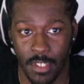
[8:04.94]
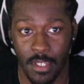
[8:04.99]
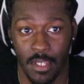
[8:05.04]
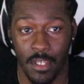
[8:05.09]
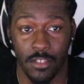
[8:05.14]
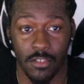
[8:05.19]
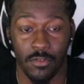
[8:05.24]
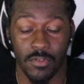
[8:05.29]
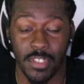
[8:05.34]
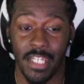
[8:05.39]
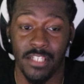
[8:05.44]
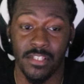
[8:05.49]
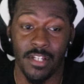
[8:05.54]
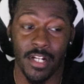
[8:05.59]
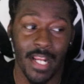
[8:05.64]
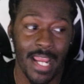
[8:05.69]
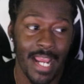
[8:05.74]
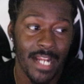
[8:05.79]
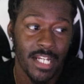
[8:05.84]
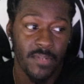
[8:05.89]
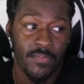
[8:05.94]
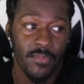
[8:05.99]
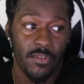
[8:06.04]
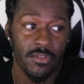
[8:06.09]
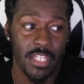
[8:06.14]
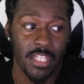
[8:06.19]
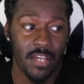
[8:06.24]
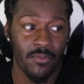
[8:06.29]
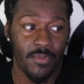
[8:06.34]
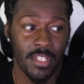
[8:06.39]
So these are the attributes
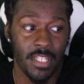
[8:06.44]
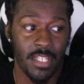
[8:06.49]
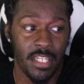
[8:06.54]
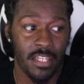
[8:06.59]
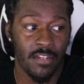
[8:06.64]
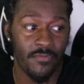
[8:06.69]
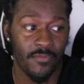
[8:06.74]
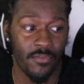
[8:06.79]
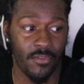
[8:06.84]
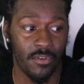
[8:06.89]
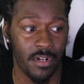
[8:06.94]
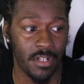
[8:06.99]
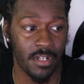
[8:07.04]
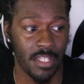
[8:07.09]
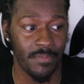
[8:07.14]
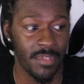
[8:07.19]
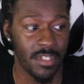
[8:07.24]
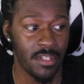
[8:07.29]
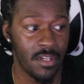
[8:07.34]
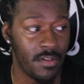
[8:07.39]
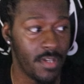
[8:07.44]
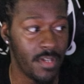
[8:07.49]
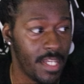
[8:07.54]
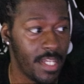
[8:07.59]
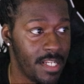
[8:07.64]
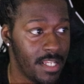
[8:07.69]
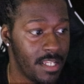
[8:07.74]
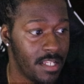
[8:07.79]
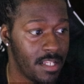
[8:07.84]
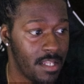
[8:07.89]
that we did for it. Let me go ahead
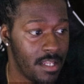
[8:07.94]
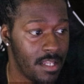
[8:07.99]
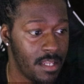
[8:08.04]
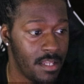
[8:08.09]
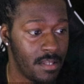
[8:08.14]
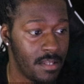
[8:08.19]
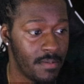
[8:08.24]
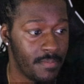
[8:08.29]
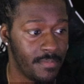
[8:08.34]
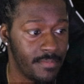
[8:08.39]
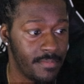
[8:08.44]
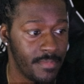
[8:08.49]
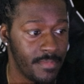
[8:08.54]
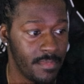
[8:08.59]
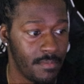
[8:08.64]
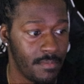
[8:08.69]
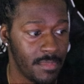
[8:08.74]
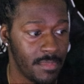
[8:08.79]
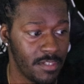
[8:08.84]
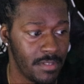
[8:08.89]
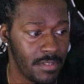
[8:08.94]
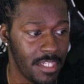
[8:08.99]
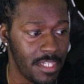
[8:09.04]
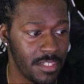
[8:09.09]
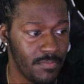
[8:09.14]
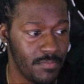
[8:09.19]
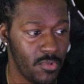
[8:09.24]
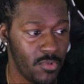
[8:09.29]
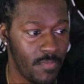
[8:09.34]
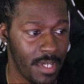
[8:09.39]
and let's
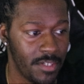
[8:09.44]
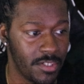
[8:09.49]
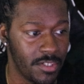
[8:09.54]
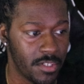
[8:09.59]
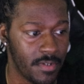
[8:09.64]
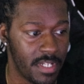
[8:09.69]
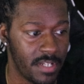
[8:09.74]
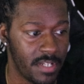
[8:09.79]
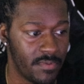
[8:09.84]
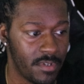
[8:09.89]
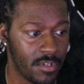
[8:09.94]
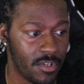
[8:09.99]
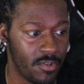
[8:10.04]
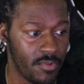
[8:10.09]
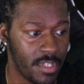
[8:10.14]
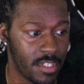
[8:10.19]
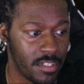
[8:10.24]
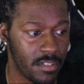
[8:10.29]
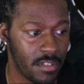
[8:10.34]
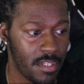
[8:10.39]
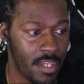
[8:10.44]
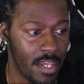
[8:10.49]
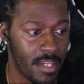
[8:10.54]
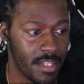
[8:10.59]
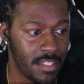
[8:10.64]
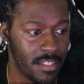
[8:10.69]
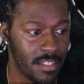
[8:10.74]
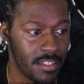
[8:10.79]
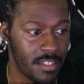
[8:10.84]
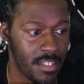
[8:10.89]
move my screen real quick so y'all can
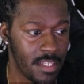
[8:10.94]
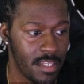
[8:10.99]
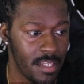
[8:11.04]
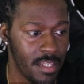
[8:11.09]
see.